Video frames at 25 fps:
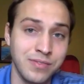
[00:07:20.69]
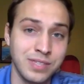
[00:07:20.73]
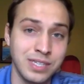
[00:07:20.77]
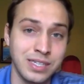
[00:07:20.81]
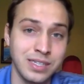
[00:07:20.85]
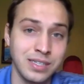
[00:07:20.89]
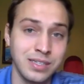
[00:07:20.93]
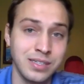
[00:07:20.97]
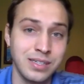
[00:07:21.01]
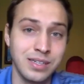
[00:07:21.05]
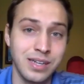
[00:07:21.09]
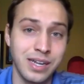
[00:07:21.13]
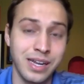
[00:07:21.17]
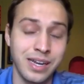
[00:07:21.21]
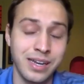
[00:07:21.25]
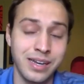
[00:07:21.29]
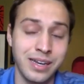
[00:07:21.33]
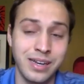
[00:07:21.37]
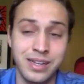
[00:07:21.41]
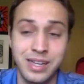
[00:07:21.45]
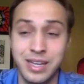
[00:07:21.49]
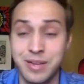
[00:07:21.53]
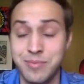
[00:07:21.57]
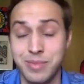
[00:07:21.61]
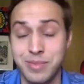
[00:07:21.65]
and and
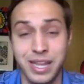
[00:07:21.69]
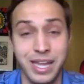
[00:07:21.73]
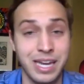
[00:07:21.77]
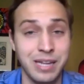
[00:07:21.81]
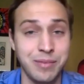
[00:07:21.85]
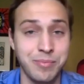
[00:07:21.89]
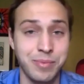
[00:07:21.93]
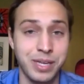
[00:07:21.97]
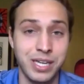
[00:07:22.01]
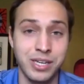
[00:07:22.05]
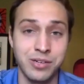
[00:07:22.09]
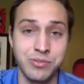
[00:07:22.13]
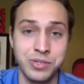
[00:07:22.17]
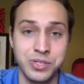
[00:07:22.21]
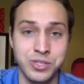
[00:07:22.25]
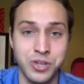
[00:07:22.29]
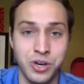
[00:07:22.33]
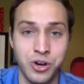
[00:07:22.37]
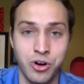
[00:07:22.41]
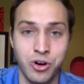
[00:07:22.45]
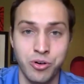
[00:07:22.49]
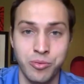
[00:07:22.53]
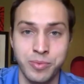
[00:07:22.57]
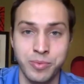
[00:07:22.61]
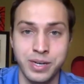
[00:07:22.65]
him letting me into his
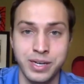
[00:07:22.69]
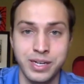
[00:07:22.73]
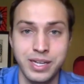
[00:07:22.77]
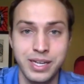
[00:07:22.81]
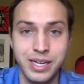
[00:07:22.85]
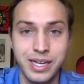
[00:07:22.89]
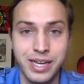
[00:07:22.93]
home and